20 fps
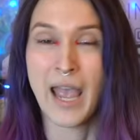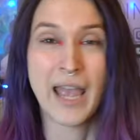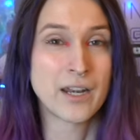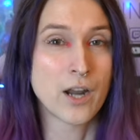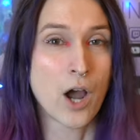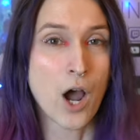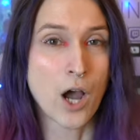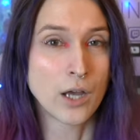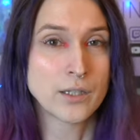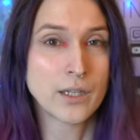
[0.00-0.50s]

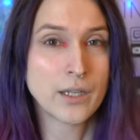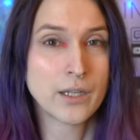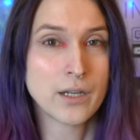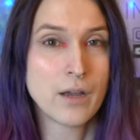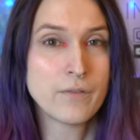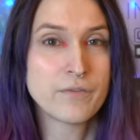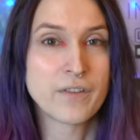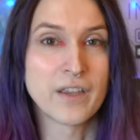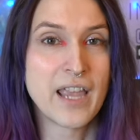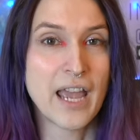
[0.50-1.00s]
And oddly
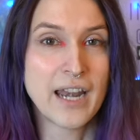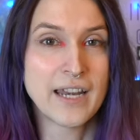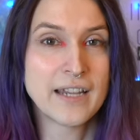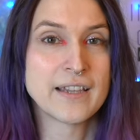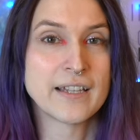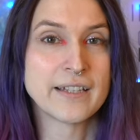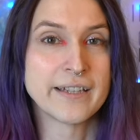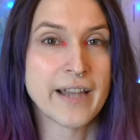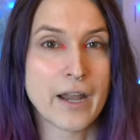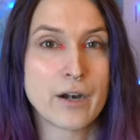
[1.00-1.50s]
enough,
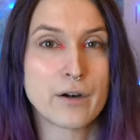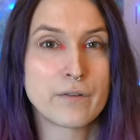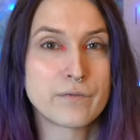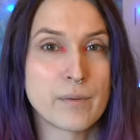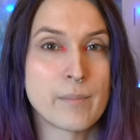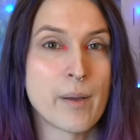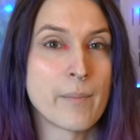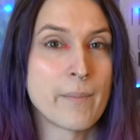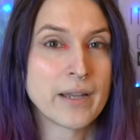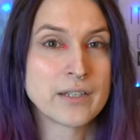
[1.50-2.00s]
getting the letter
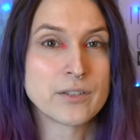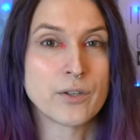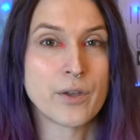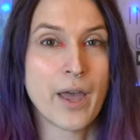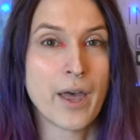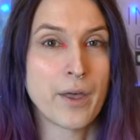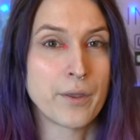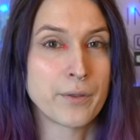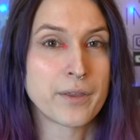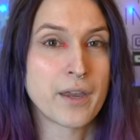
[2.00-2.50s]
from a mental
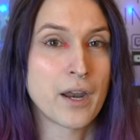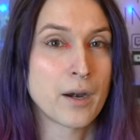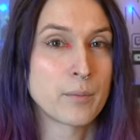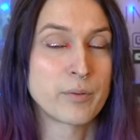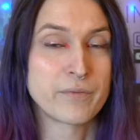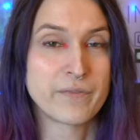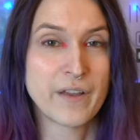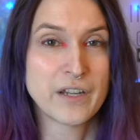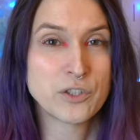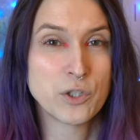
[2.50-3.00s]
health care
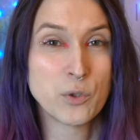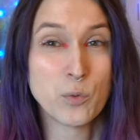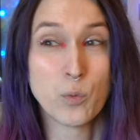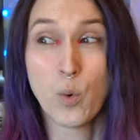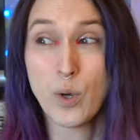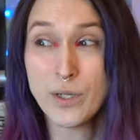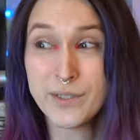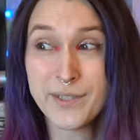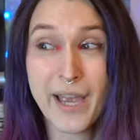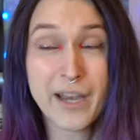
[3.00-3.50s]
professional
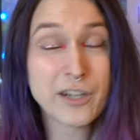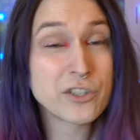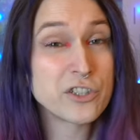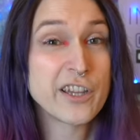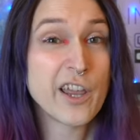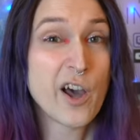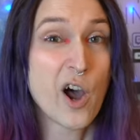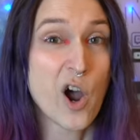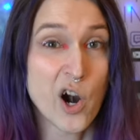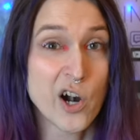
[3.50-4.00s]
was
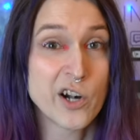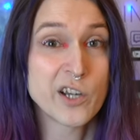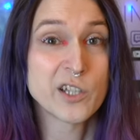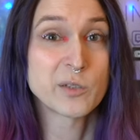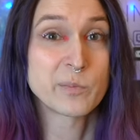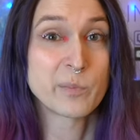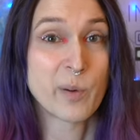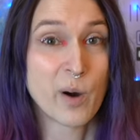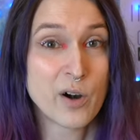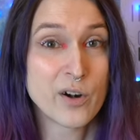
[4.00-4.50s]
actually the
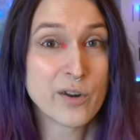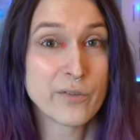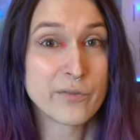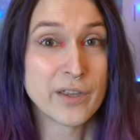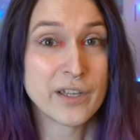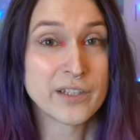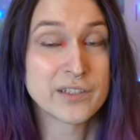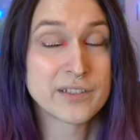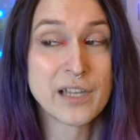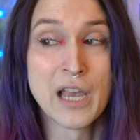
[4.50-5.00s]
hardest part of
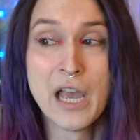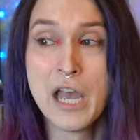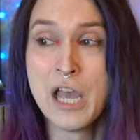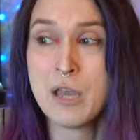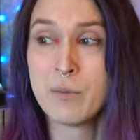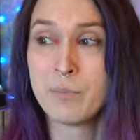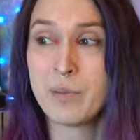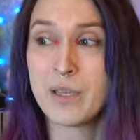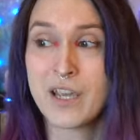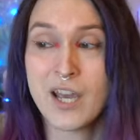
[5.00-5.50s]
this,
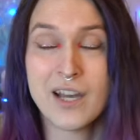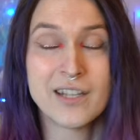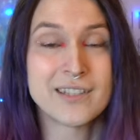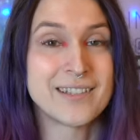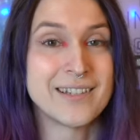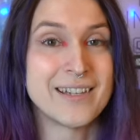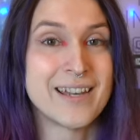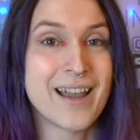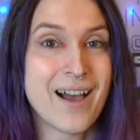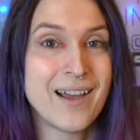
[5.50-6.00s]

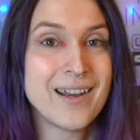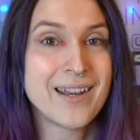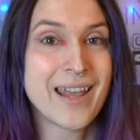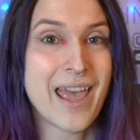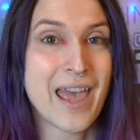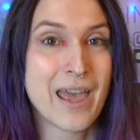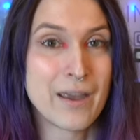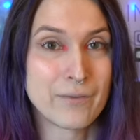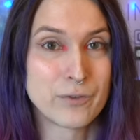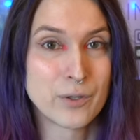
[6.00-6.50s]
because not
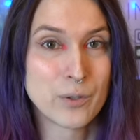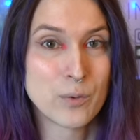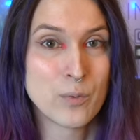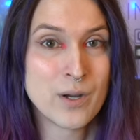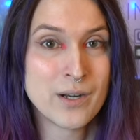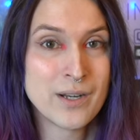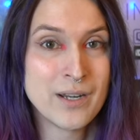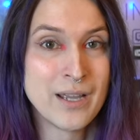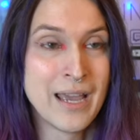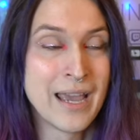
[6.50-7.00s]

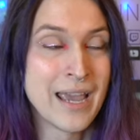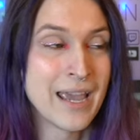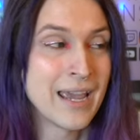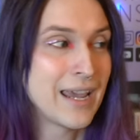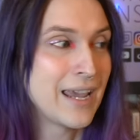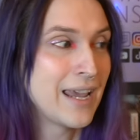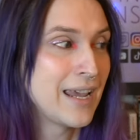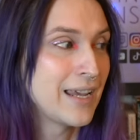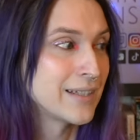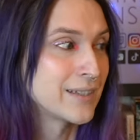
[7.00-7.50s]
everyone
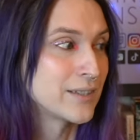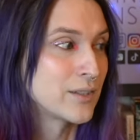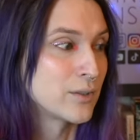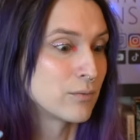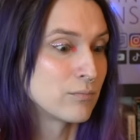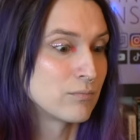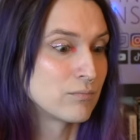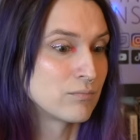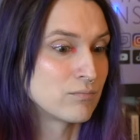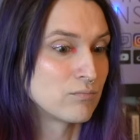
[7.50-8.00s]
is
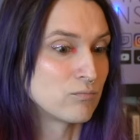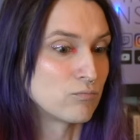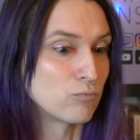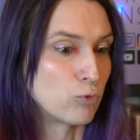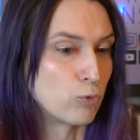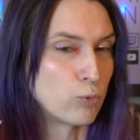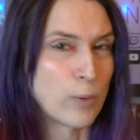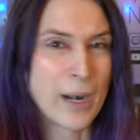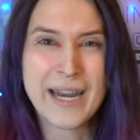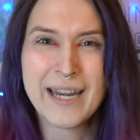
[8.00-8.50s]

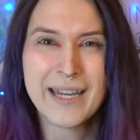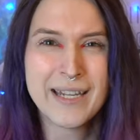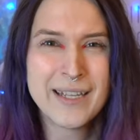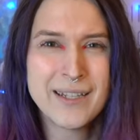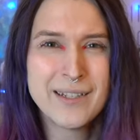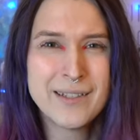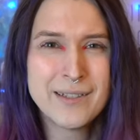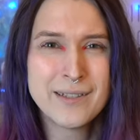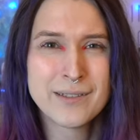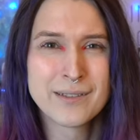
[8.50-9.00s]

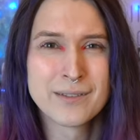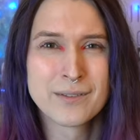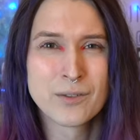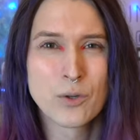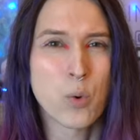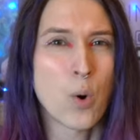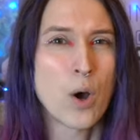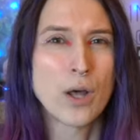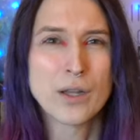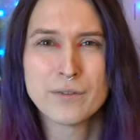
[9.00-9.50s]
rated,
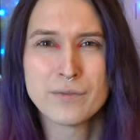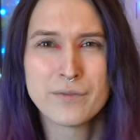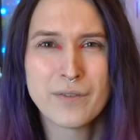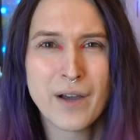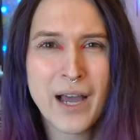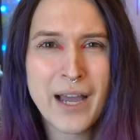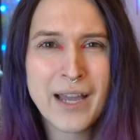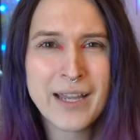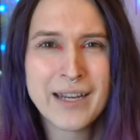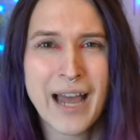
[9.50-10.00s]

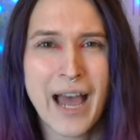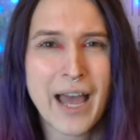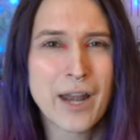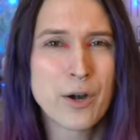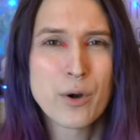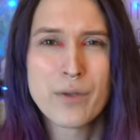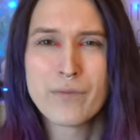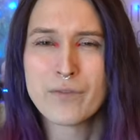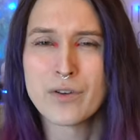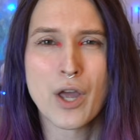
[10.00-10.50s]
qualified, I
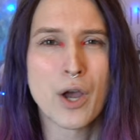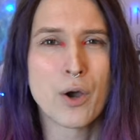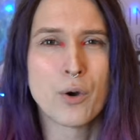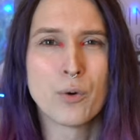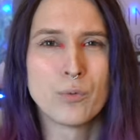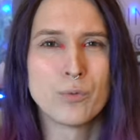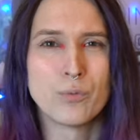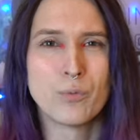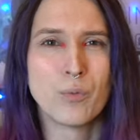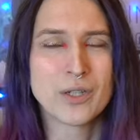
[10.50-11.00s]
don't even
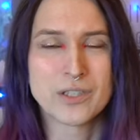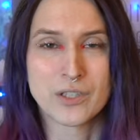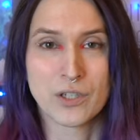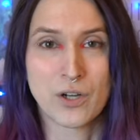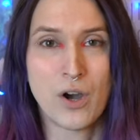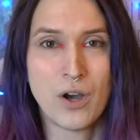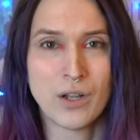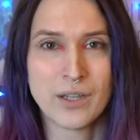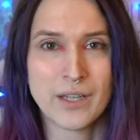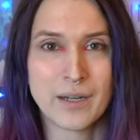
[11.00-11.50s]
know what to
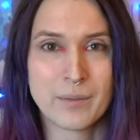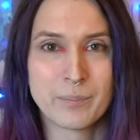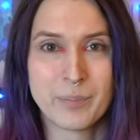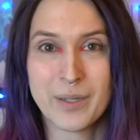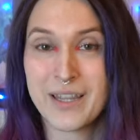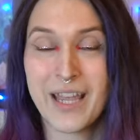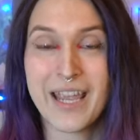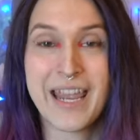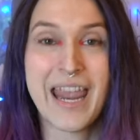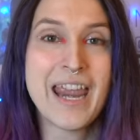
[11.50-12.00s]
call it,
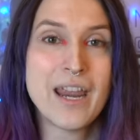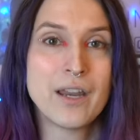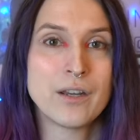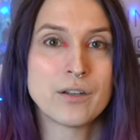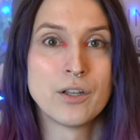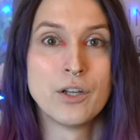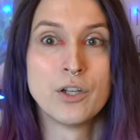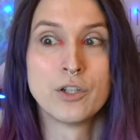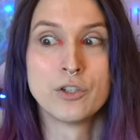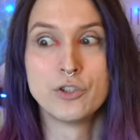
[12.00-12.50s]
but they can't
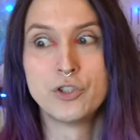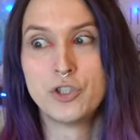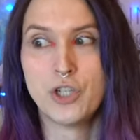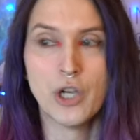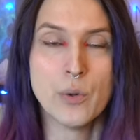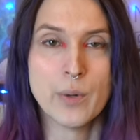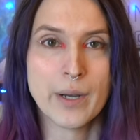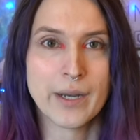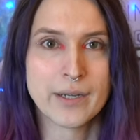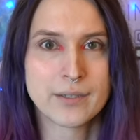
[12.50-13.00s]

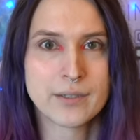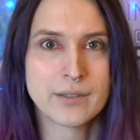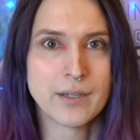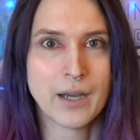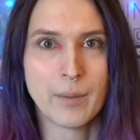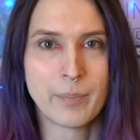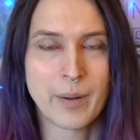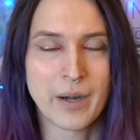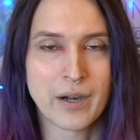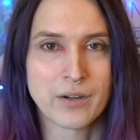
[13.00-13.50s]
do it,
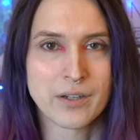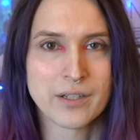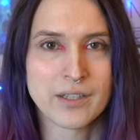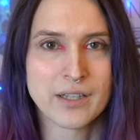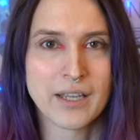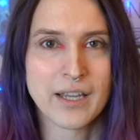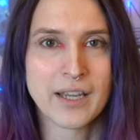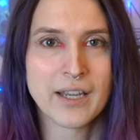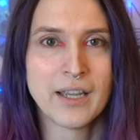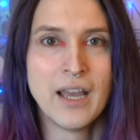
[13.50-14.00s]

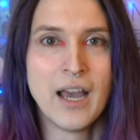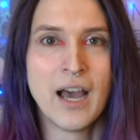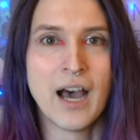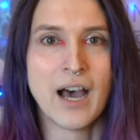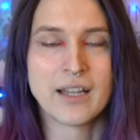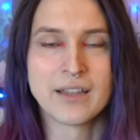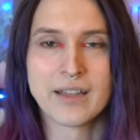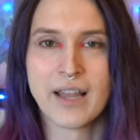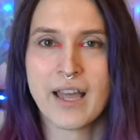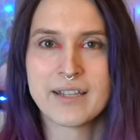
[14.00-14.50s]
apparently,
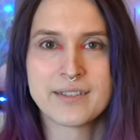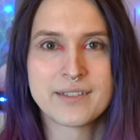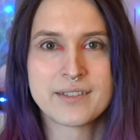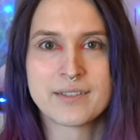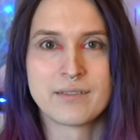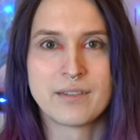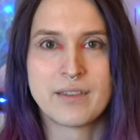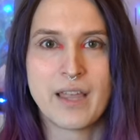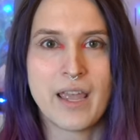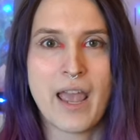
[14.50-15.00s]

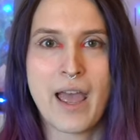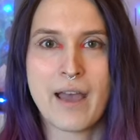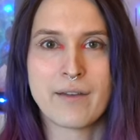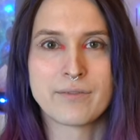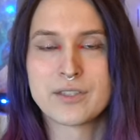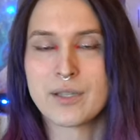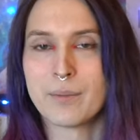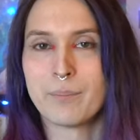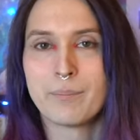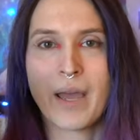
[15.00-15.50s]
unless they
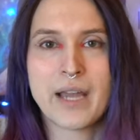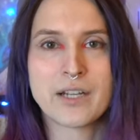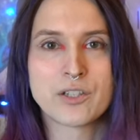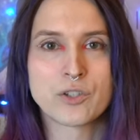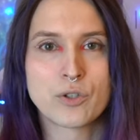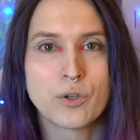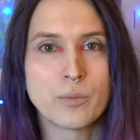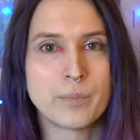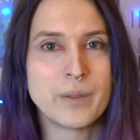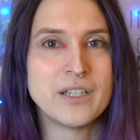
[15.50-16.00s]
have some
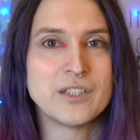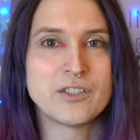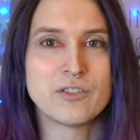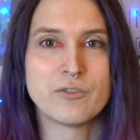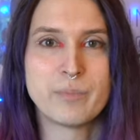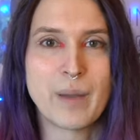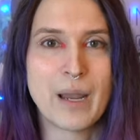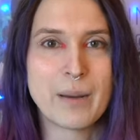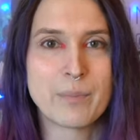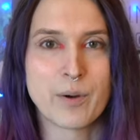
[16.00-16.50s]
magical piece
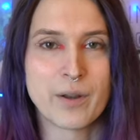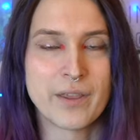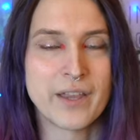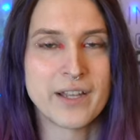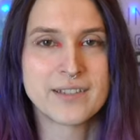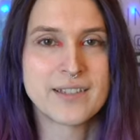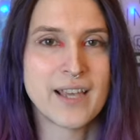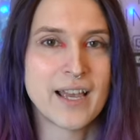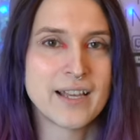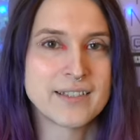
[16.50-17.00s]
of paper
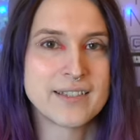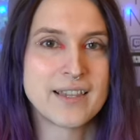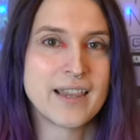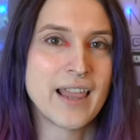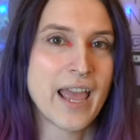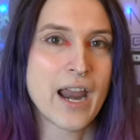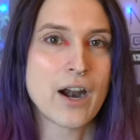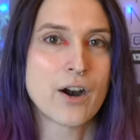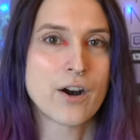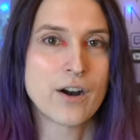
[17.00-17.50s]
that says
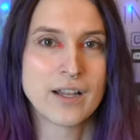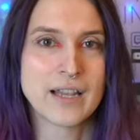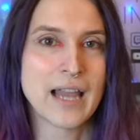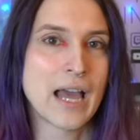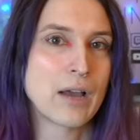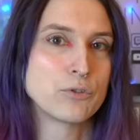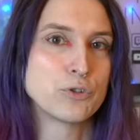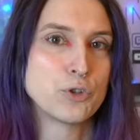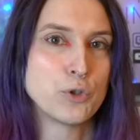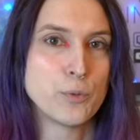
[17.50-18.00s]
they are
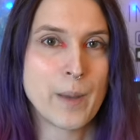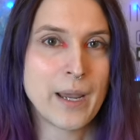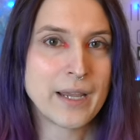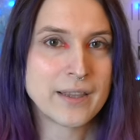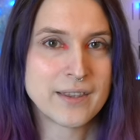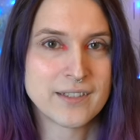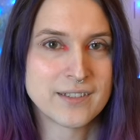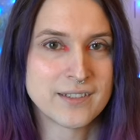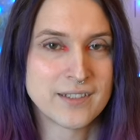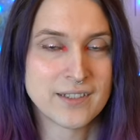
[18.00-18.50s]
allowed to
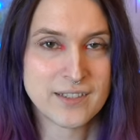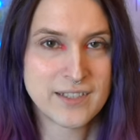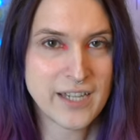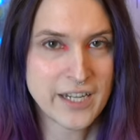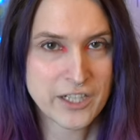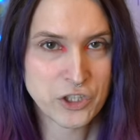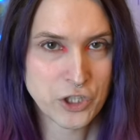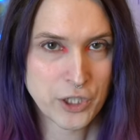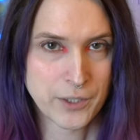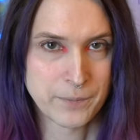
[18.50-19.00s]
make this
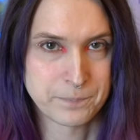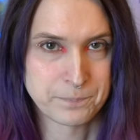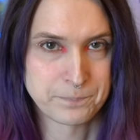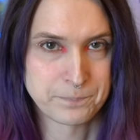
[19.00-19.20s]
distinction.